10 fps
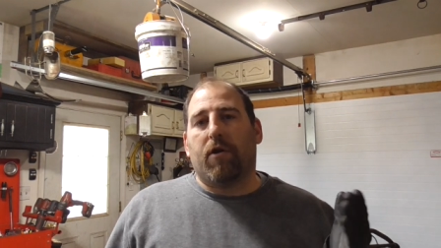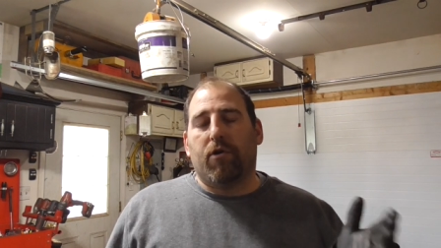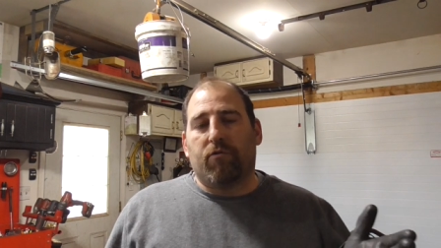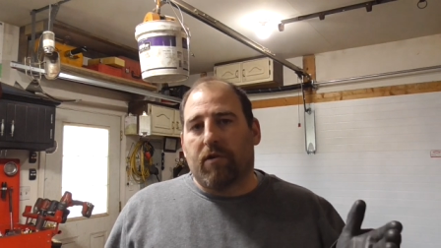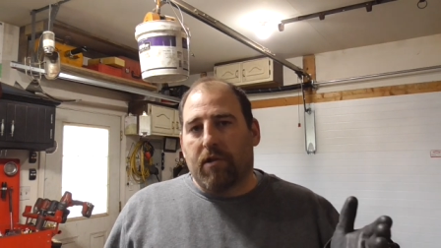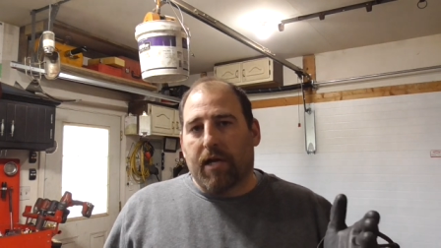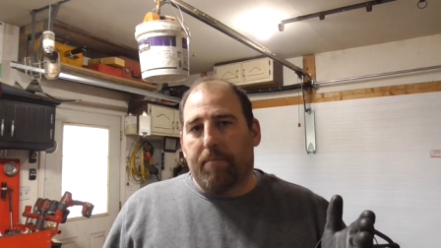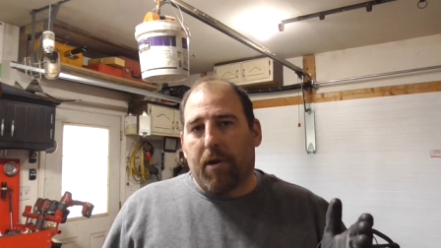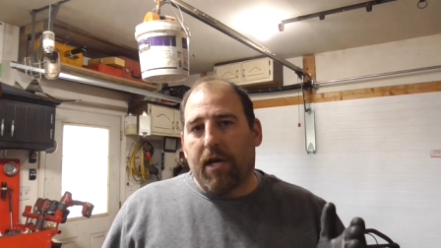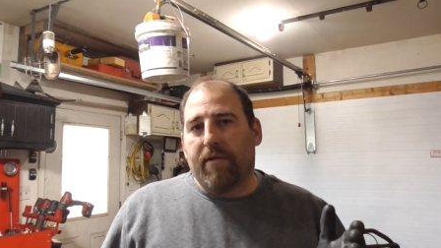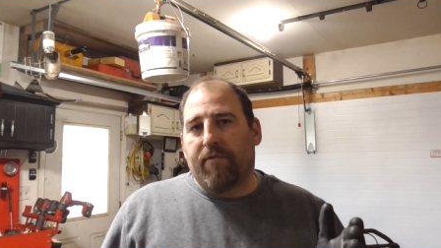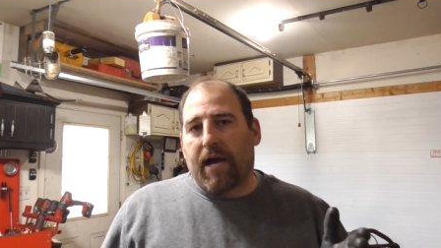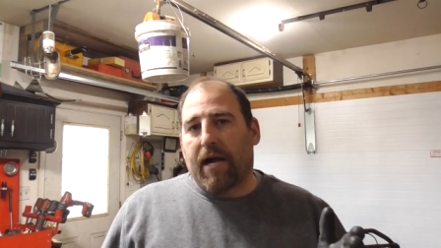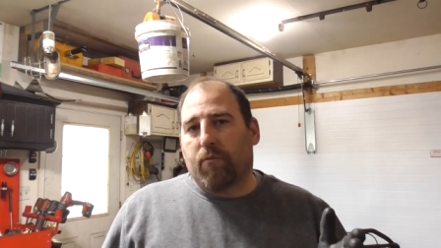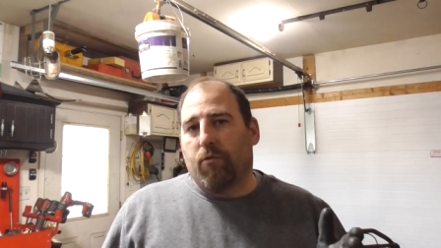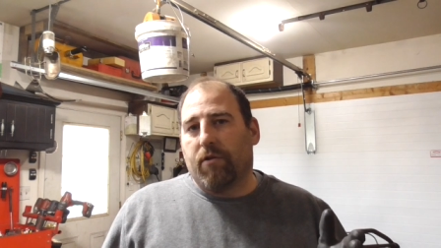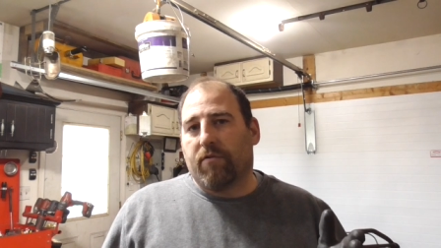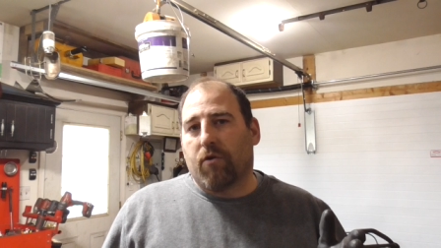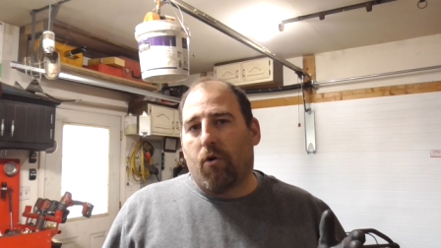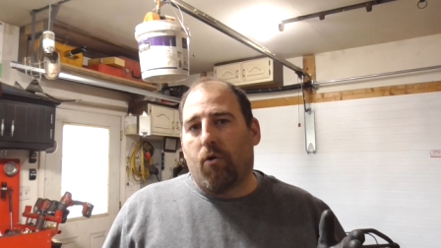using like a Mity Vac will
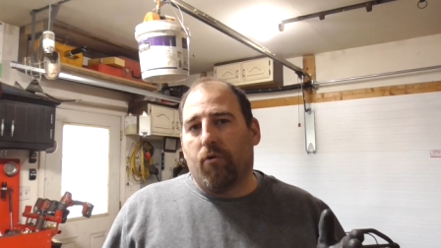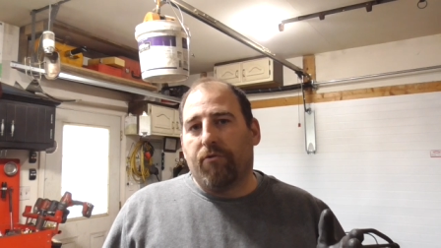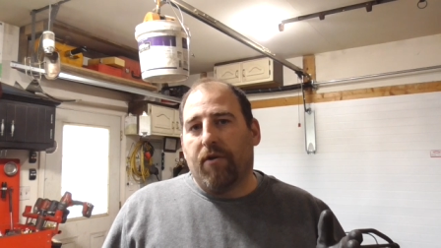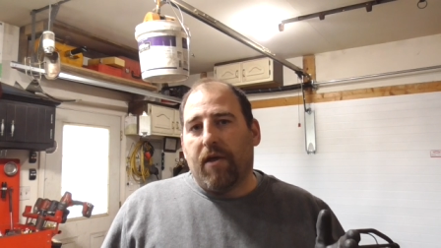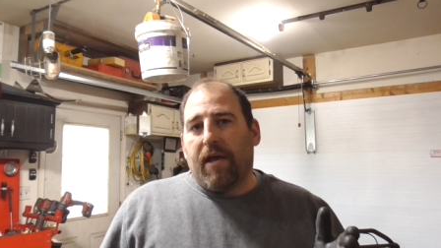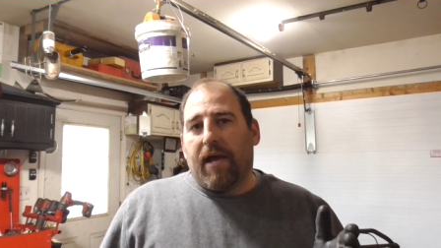this hold.